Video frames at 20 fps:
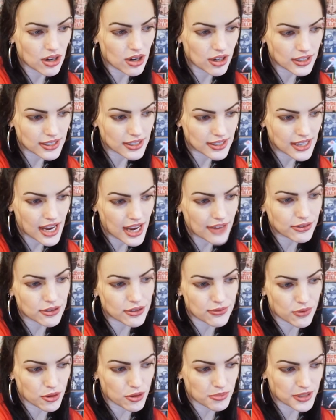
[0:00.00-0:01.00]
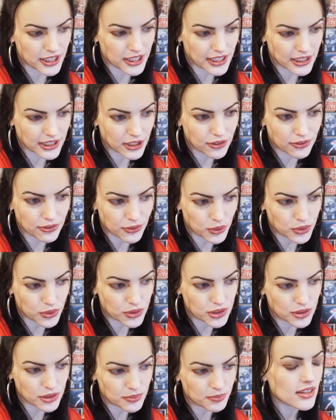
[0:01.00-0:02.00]
on staff to formulate their
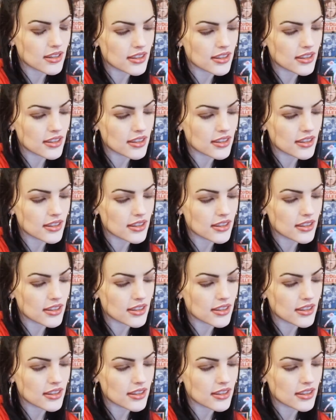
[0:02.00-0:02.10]
foods.